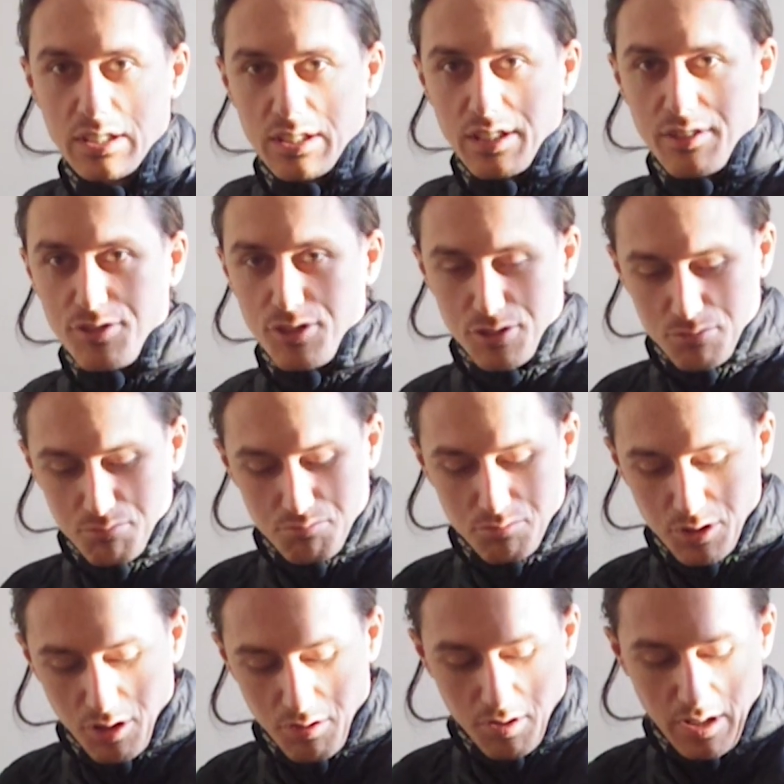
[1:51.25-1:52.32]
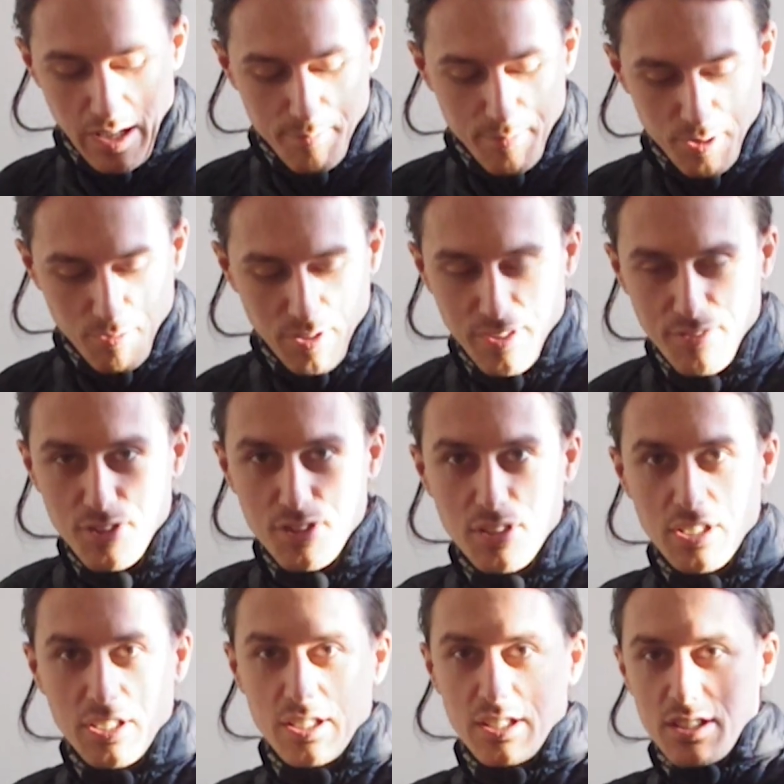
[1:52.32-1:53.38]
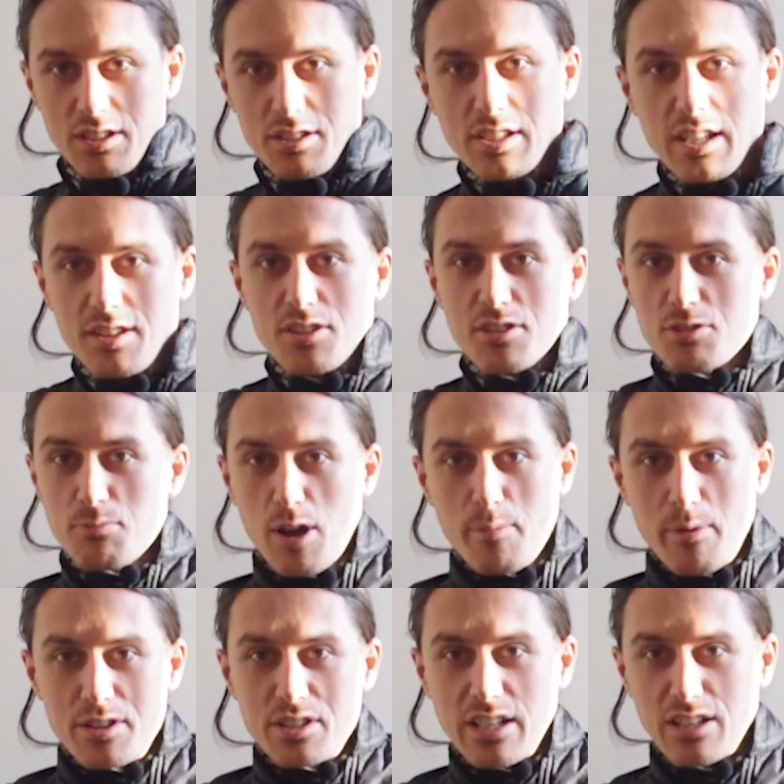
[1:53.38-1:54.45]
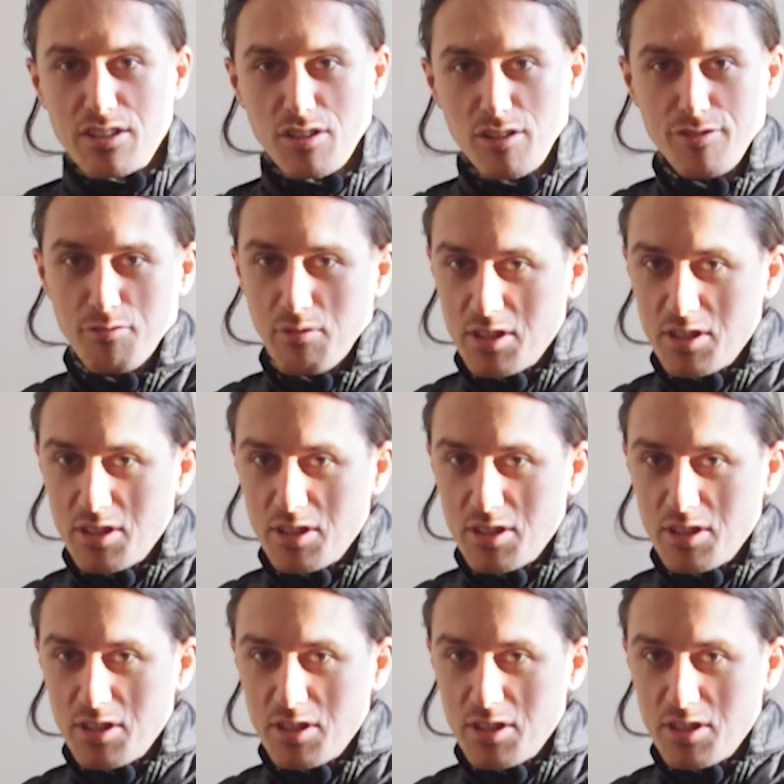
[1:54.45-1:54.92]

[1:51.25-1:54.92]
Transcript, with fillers: if you're, you know, camping or whatever. You take the motorbike jacket off,